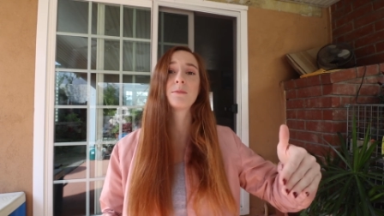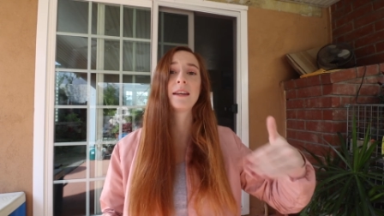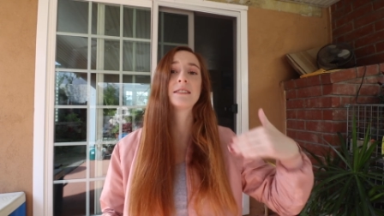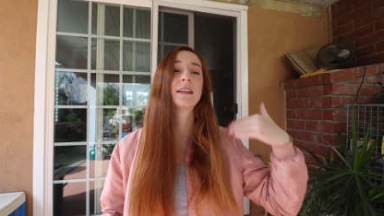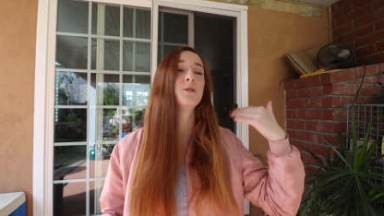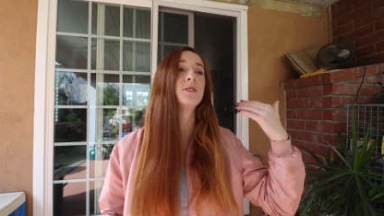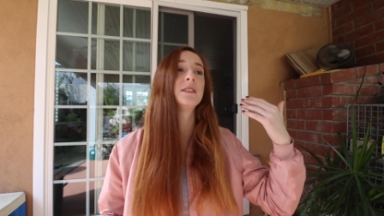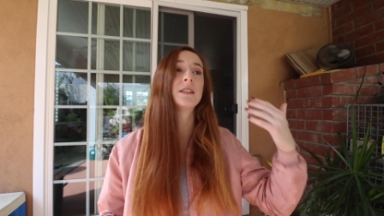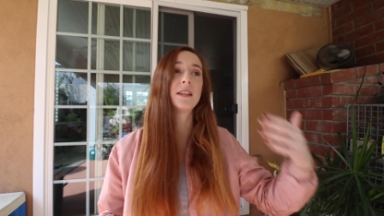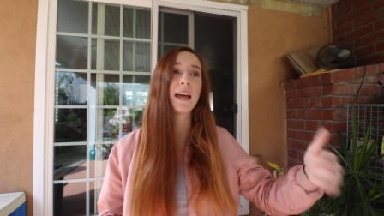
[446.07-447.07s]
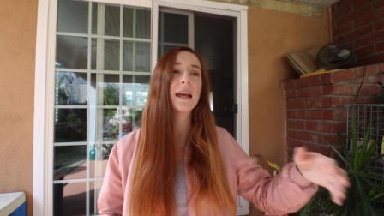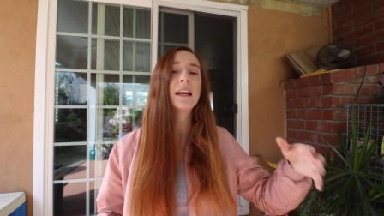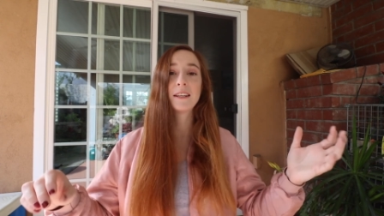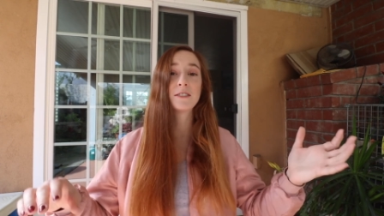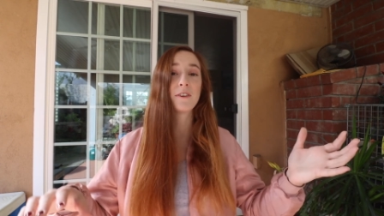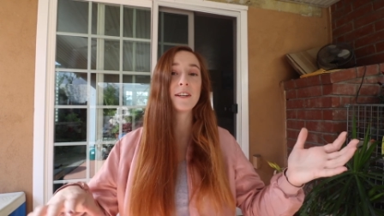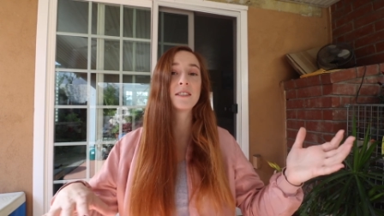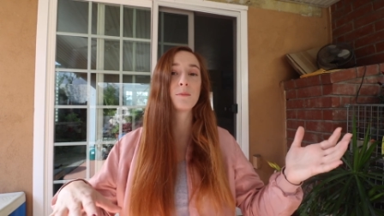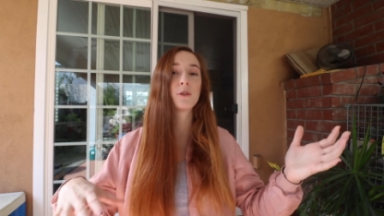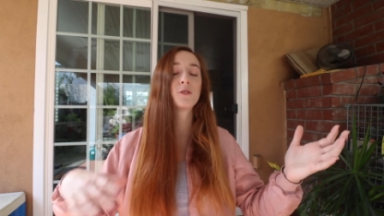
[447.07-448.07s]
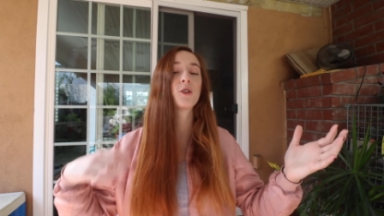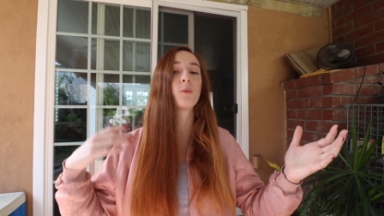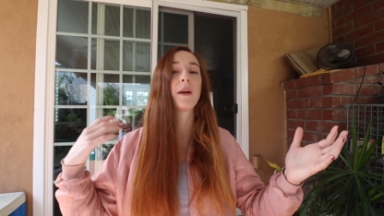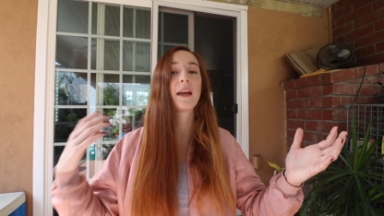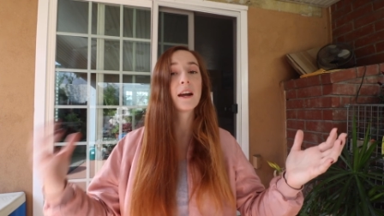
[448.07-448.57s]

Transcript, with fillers: price that you see today. It is very similar to the way